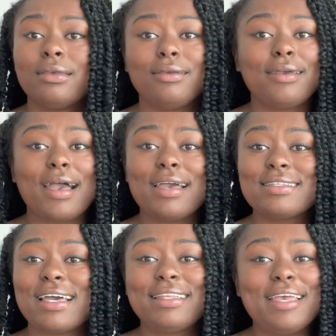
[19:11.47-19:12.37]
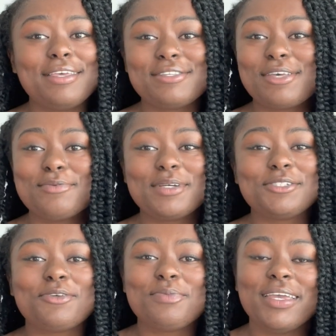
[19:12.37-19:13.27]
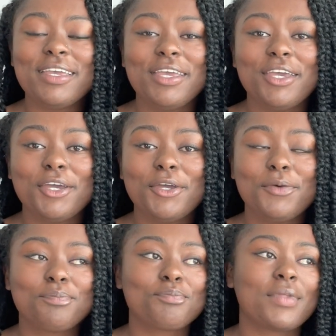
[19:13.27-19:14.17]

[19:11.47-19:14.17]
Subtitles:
you guys, I thank you so much for being here.